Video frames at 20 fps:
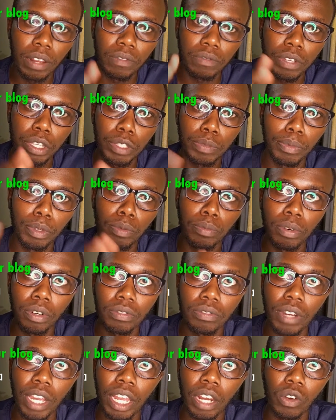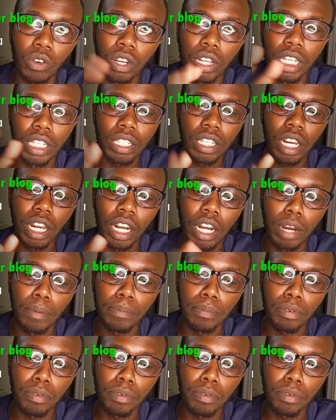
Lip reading: Facebook profile or Instagram